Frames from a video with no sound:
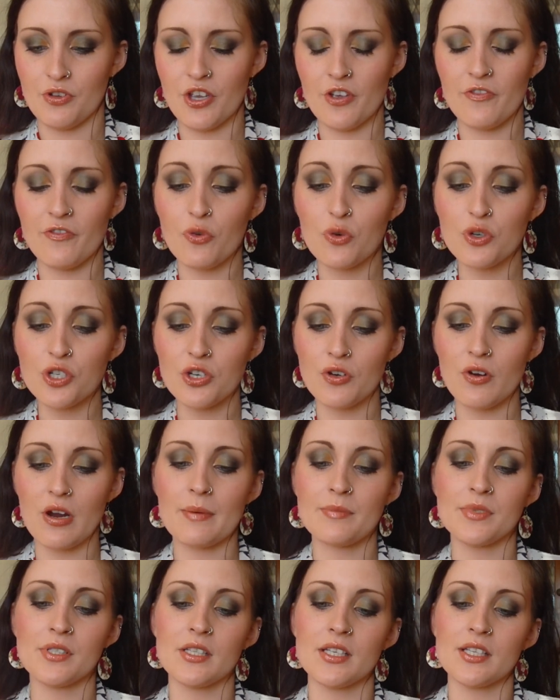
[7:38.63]
You get 40
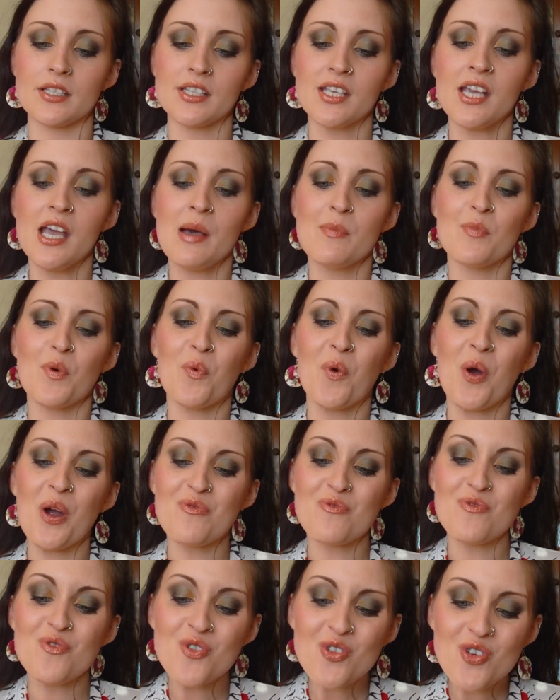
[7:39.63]
grams of this, but
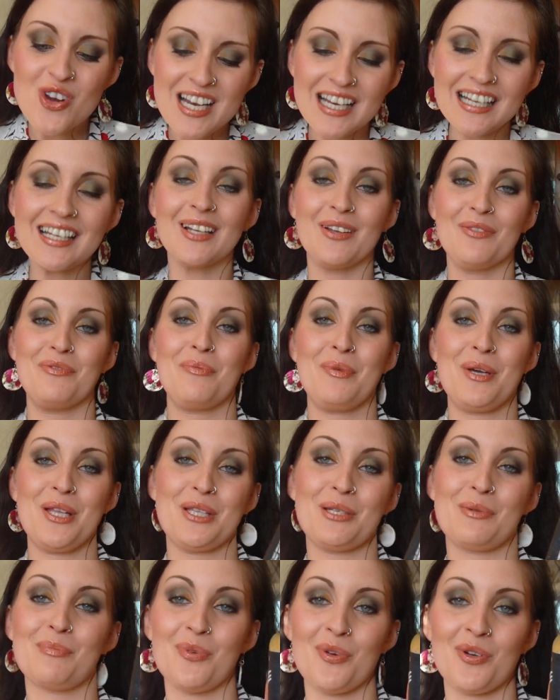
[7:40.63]
what I really love
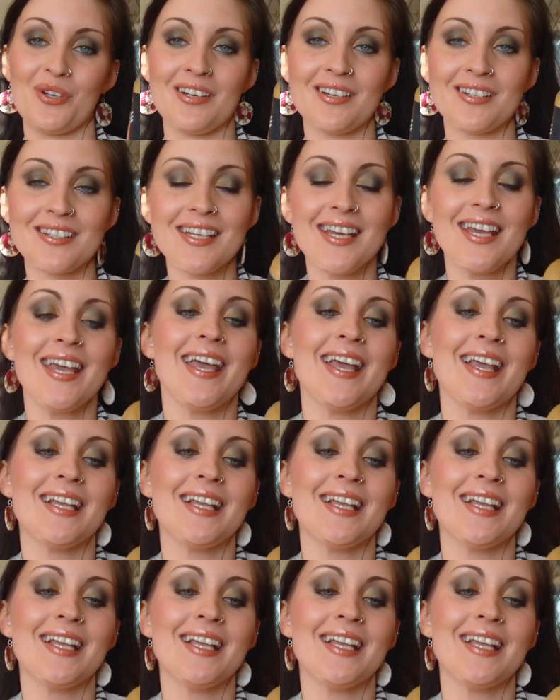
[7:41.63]
about this product